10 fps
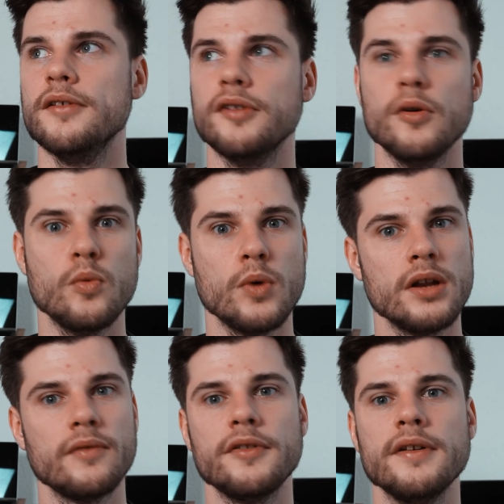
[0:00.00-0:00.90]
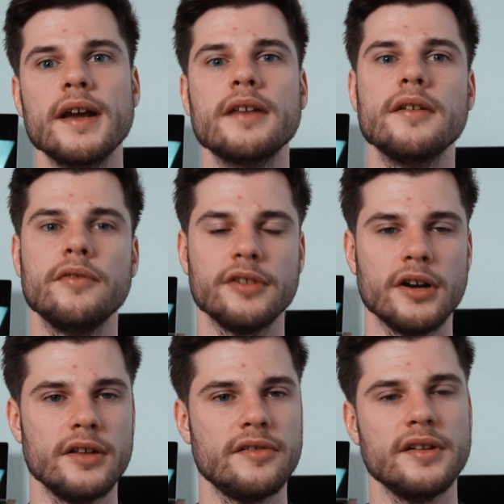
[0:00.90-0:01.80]
So one of the negative
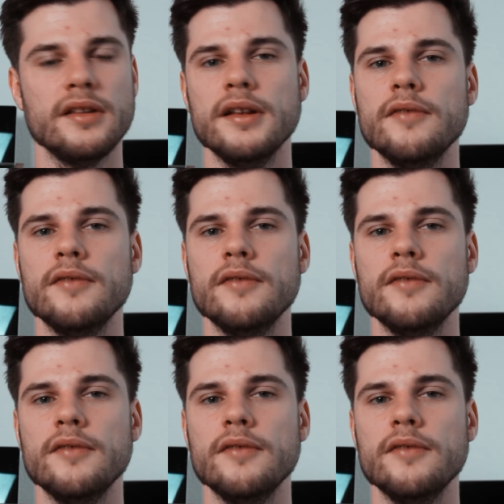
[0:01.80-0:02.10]
sides in